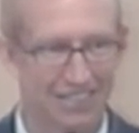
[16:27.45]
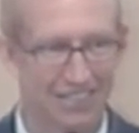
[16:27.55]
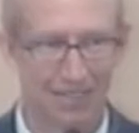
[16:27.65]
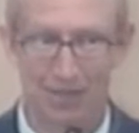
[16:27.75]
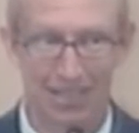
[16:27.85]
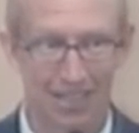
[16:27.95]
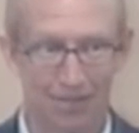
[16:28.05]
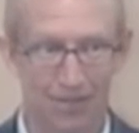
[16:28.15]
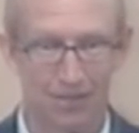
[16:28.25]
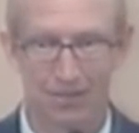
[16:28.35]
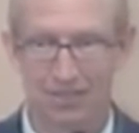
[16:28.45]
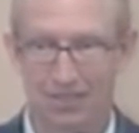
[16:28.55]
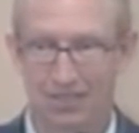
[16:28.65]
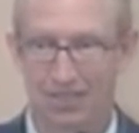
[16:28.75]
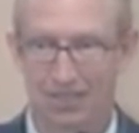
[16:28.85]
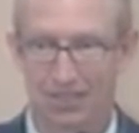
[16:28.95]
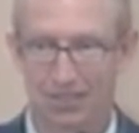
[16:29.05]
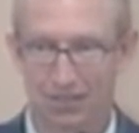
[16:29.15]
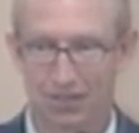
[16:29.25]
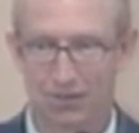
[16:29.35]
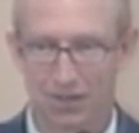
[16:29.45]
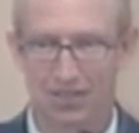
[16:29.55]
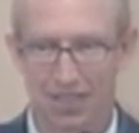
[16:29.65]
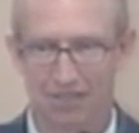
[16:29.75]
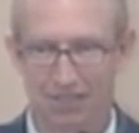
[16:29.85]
Anybody got a phone? 27.